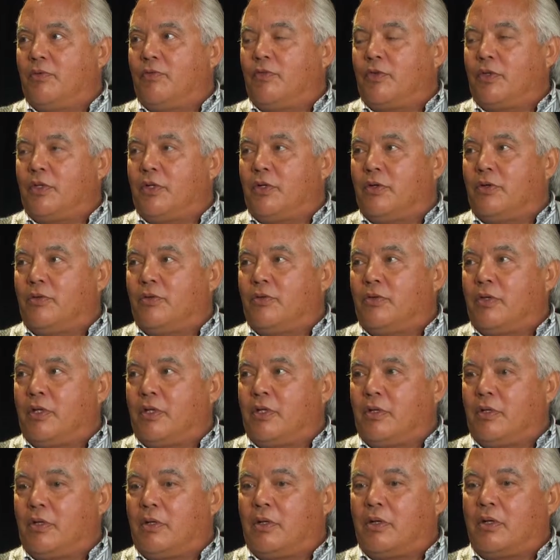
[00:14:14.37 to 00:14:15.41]
for those
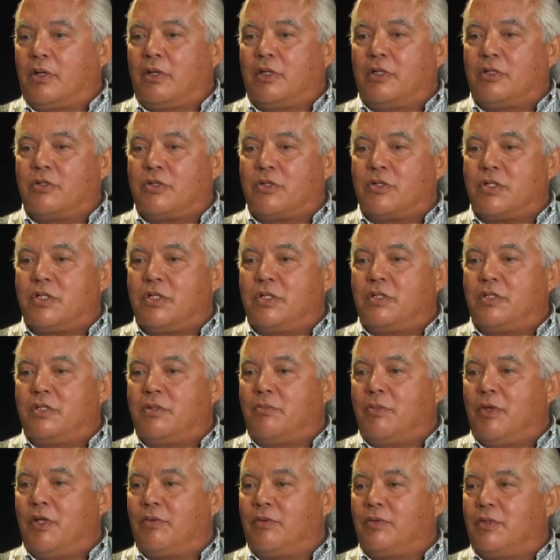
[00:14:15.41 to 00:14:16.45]
that are interested, to
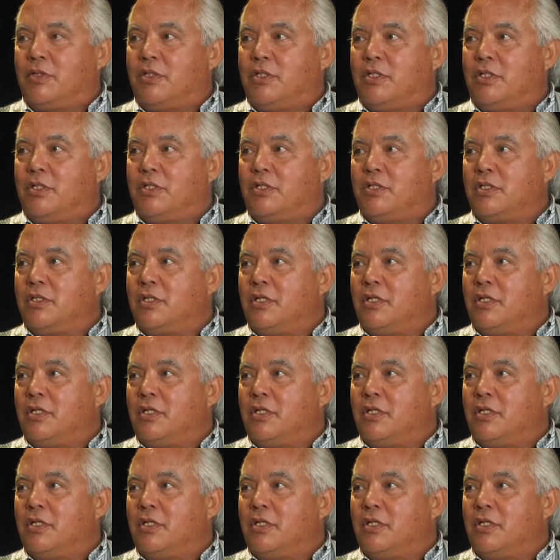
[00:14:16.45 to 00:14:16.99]
be able to